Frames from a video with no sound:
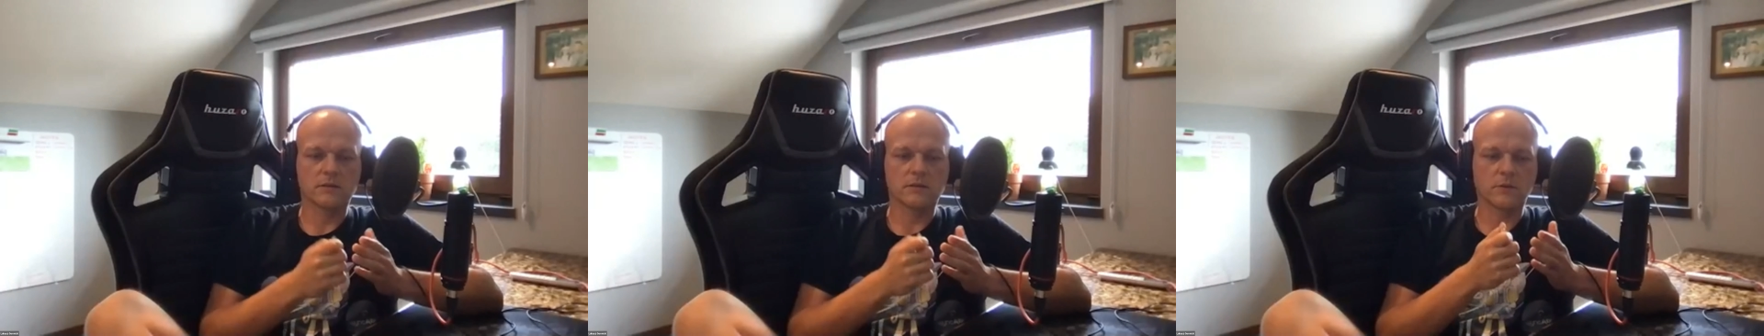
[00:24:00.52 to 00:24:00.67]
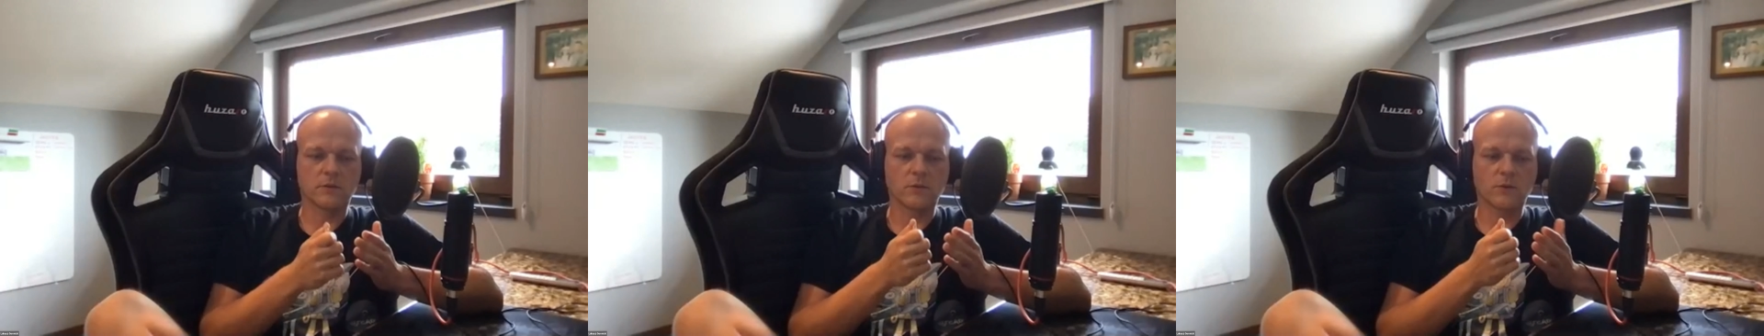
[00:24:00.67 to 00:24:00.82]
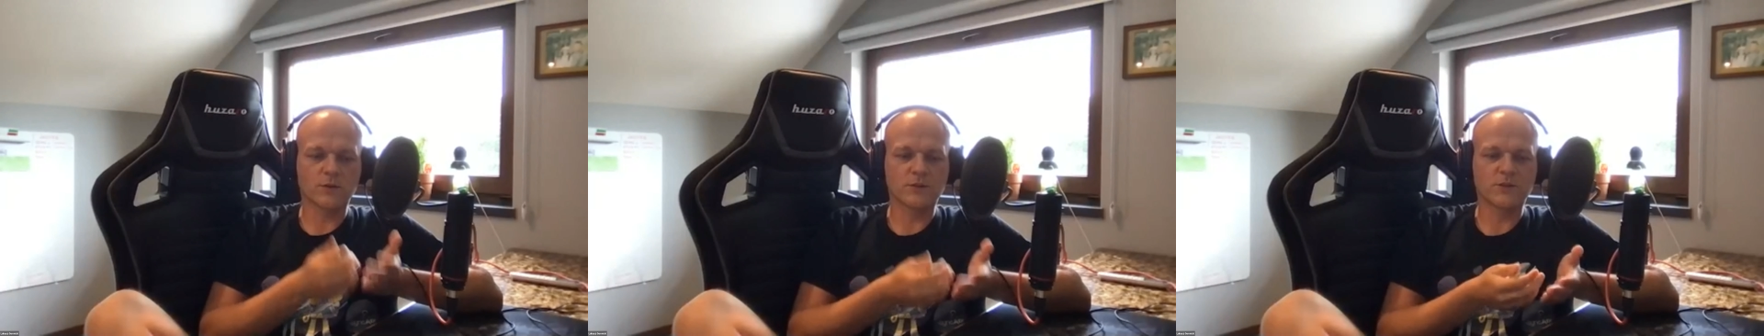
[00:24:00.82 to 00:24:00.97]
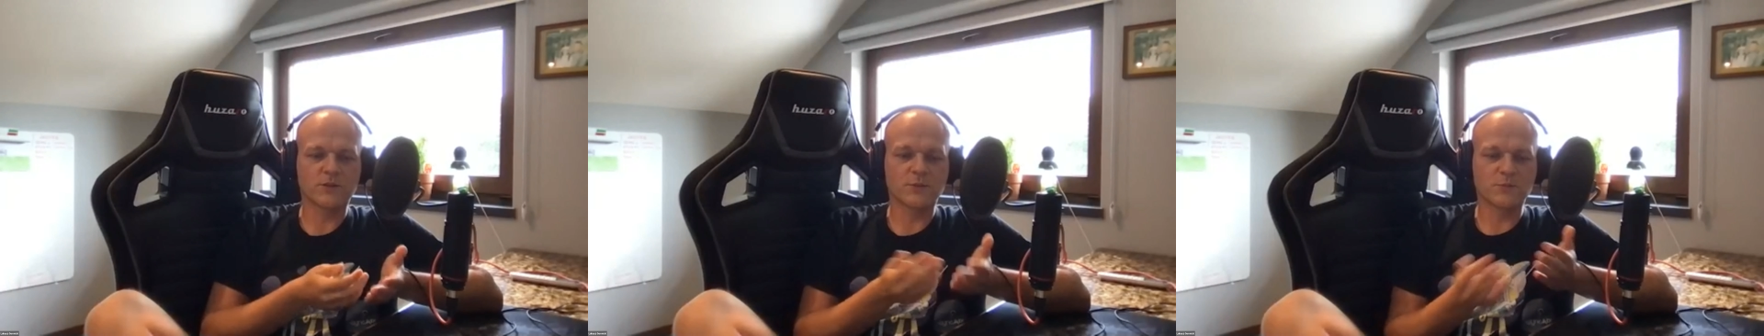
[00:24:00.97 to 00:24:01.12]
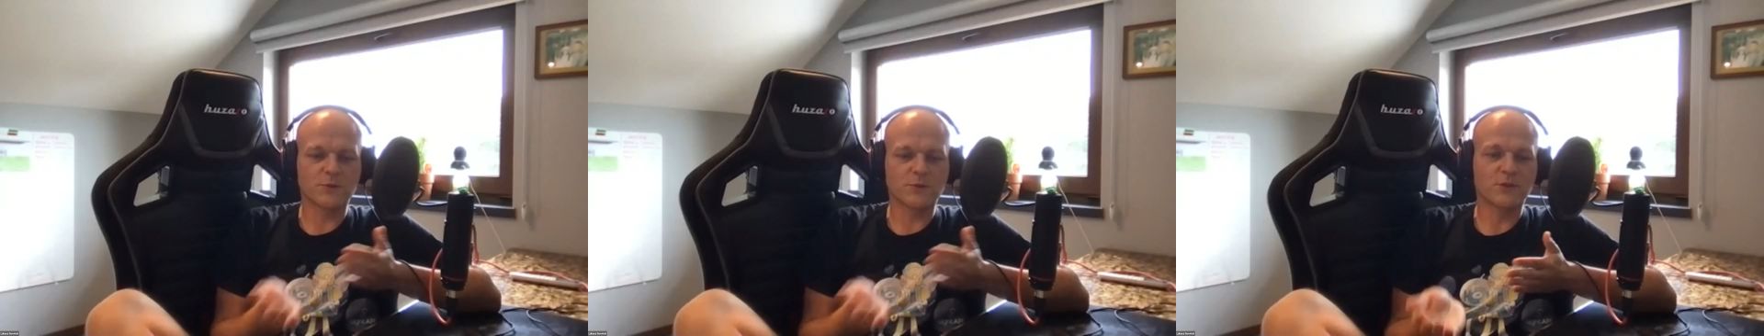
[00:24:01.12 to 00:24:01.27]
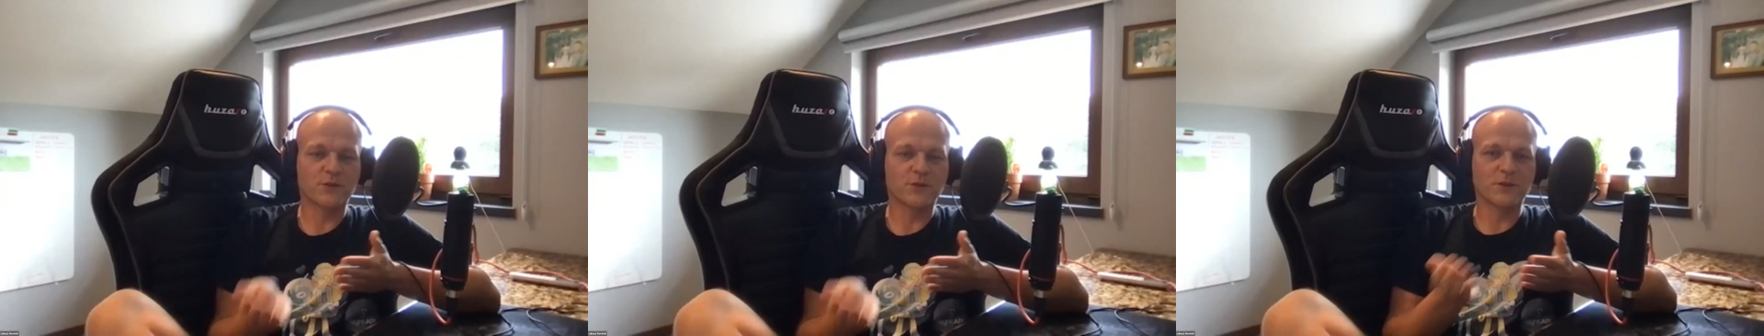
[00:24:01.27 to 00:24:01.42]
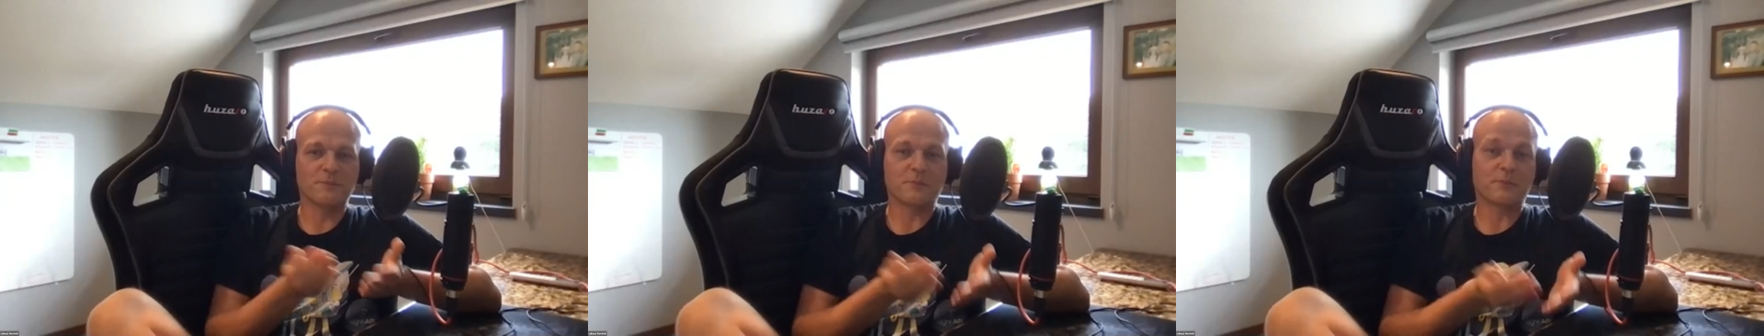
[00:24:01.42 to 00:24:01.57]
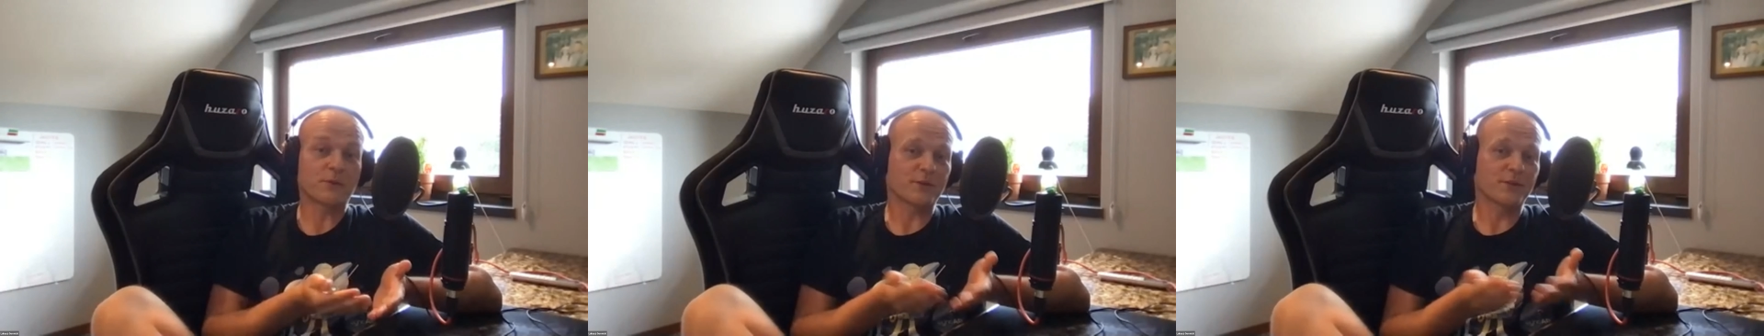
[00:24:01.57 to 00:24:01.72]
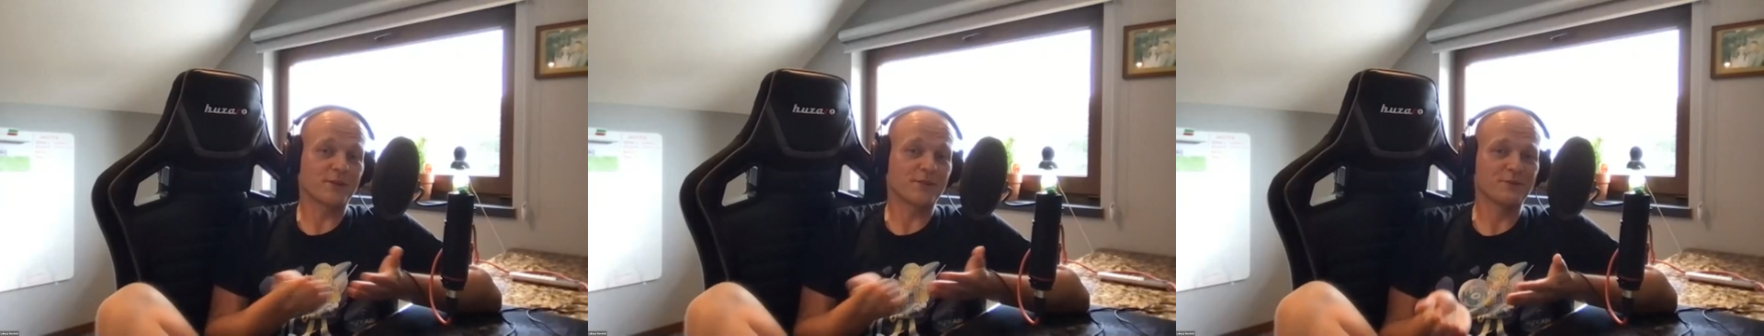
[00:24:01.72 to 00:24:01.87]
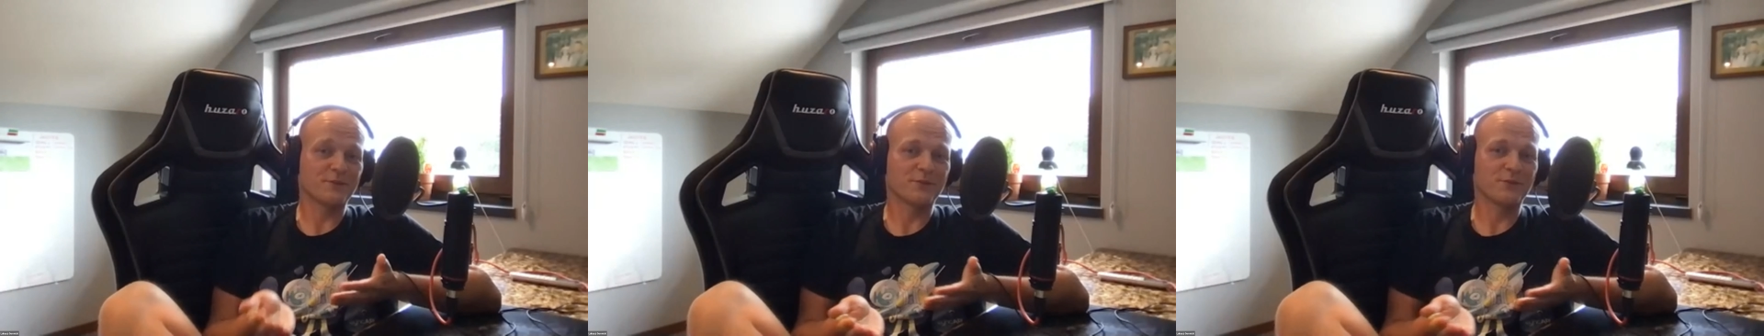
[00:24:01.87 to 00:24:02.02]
what's more important